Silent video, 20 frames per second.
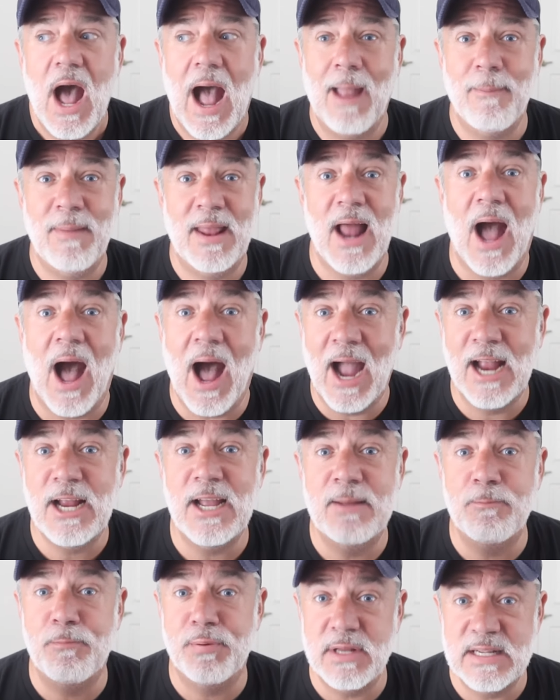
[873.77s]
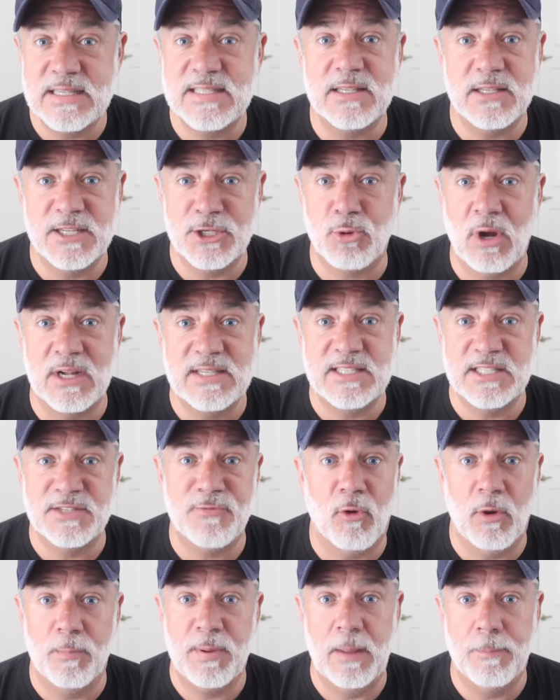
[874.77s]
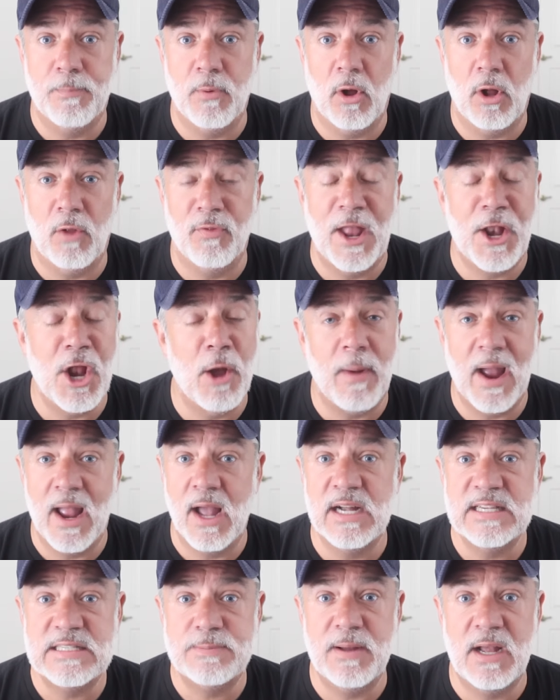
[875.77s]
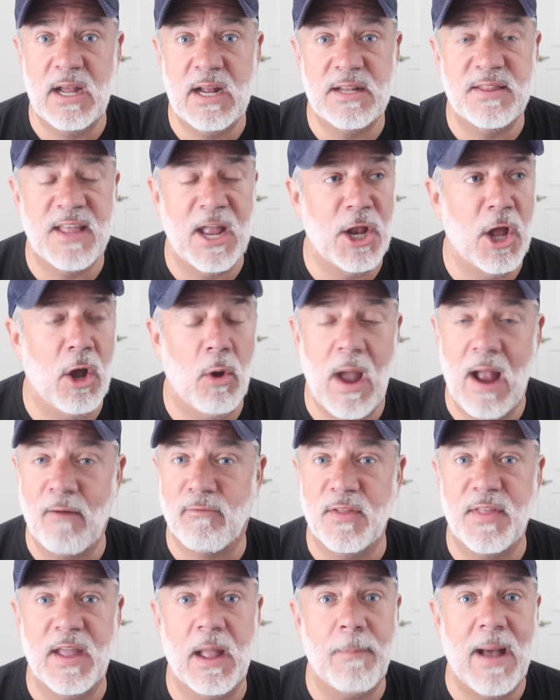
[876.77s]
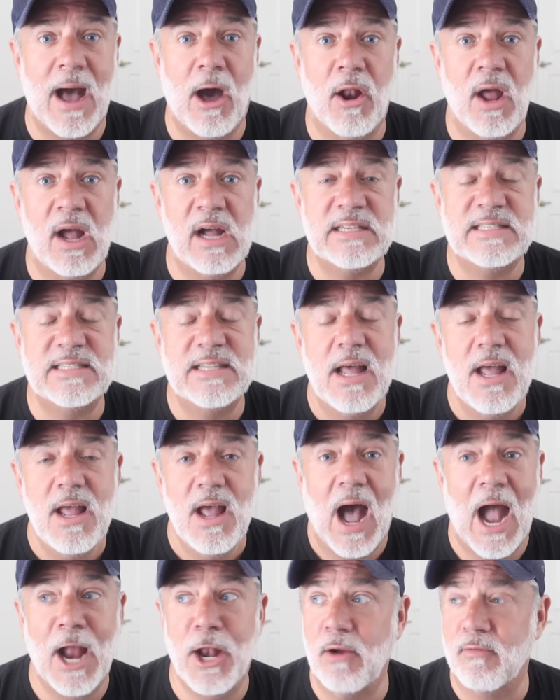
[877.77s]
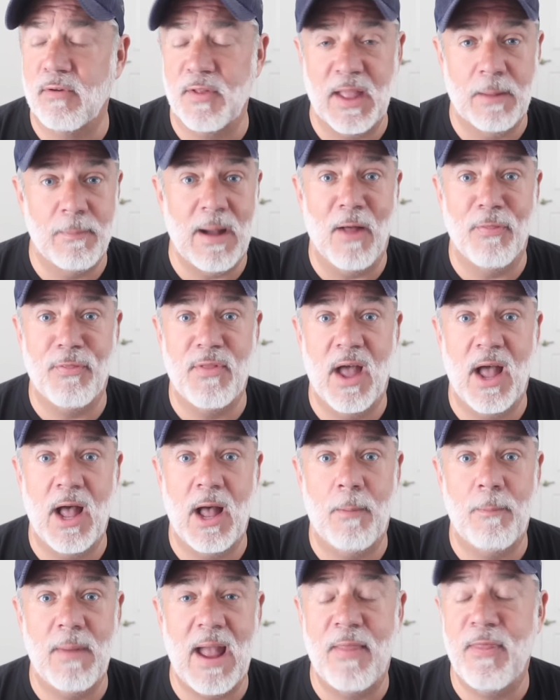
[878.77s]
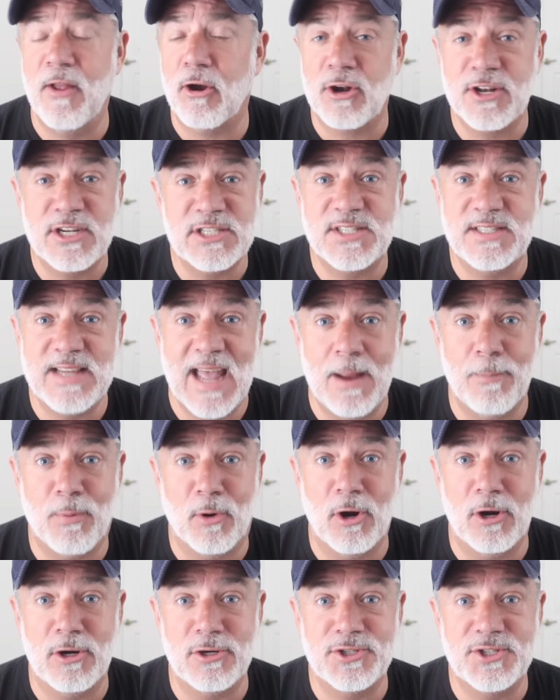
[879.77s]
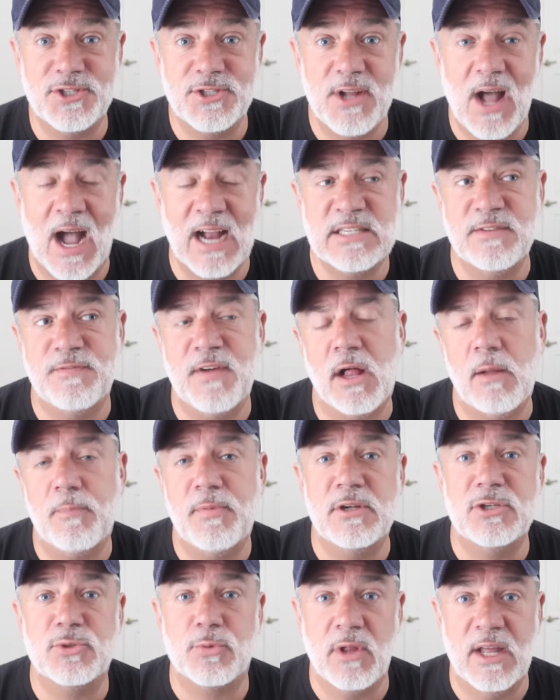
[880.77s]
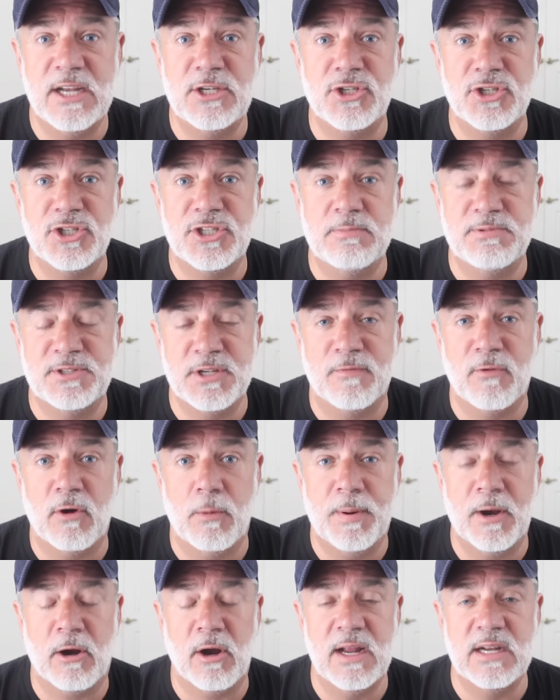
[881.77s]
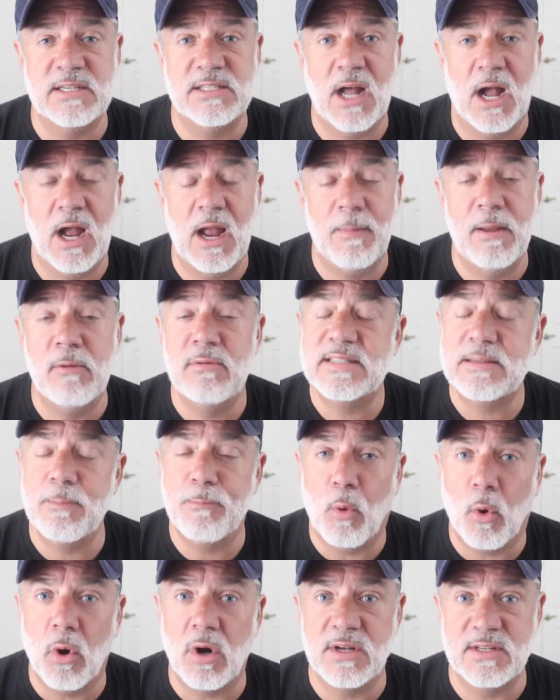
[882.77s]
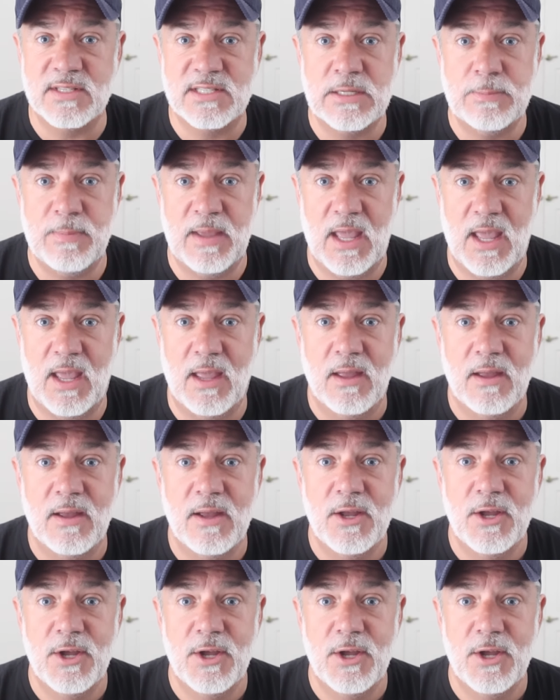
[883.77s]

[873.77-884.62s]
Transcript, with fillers: I mean, I implicitly trust these four people. They know my husband, they know everything about us, I know everything about them, and they're just neighbors. I developed those relationships over a period of time. It was important to me.